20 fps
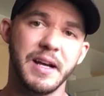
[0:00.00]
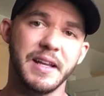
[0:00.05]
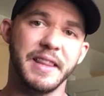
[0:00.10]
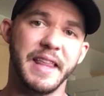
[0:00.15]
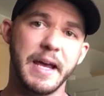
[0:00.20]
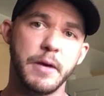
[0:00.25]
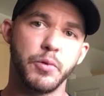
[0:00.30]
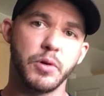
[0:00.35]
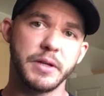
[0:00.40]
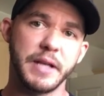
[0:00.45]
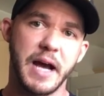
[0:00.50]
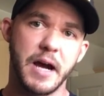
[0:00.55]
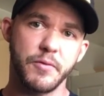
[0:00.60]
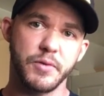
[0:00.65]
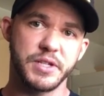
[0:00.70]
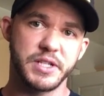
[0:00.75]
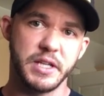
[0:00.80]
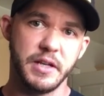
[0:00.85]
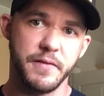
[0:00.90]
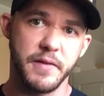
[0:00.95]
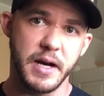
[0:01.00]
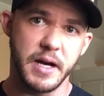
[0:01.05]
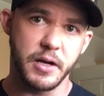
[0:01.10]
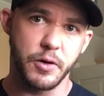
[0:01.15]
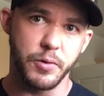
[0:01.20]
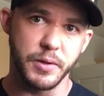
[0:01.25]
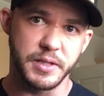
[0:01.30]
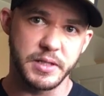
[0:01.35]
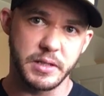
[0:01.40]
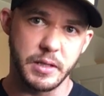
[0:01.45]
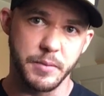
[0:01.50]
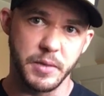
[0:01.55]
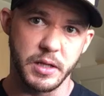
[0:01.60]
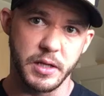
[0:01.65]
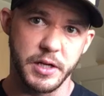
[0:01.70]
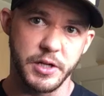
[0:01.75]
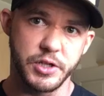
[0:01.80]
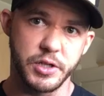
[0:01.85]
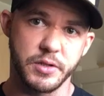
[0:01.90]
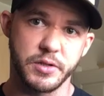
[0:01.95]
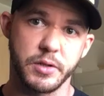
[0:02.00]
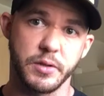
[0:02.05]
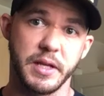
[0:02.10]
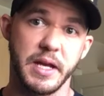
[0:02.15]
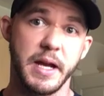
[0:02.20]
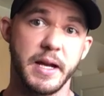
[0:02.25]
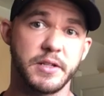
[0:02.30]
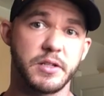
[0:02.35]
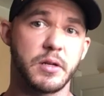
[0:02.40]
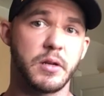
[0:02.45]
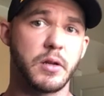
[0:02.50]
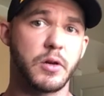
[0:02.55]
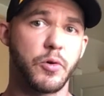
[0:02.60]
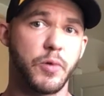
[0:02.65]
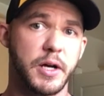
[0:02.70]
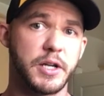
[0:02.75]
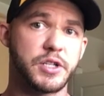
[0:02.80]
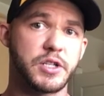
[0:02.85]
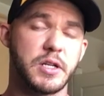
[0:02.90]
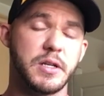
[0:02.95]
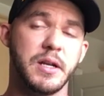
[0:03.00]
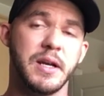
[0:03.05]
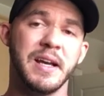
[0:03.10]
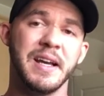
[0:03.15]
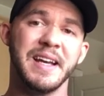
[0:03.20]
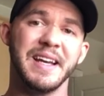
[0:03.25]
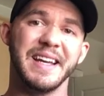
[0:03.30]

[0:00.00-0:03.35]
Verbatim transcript: they will not receive adequate stimulation. So the answer to the question,